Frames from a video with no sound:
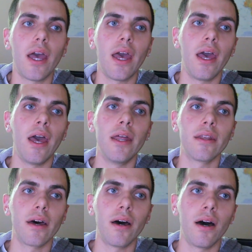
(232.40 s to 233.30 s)

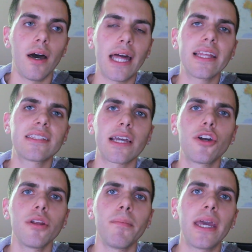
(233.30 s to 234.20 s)
And at least I
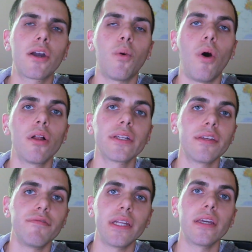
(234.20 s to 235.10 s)
couldn't make
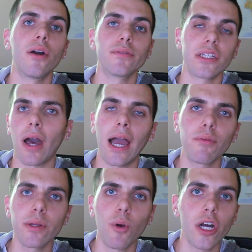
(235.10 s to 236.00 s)
quality videos. I
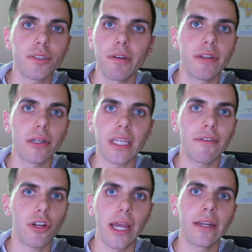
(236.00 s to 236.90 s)
rewatch my videos
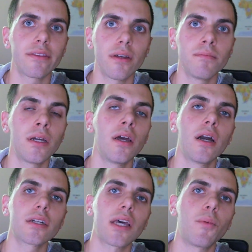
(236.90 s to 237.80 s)
after I edit them
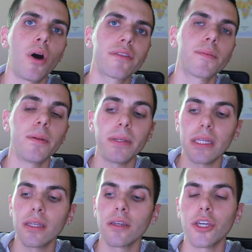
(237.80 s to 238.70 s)
because I want them to
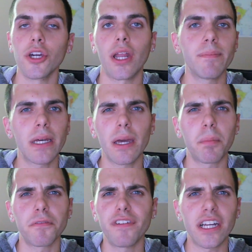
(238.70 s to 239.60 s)
be good. I'm like a
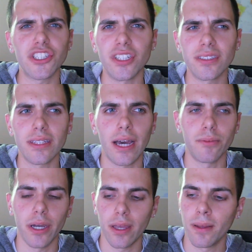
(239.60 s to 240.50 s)
perfectionist in that
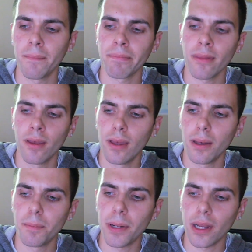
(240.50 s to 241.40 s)
way.
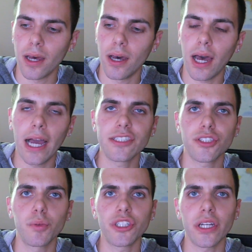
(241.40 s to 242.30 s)
But I
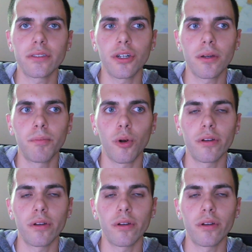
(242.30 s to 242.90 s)
just wish I took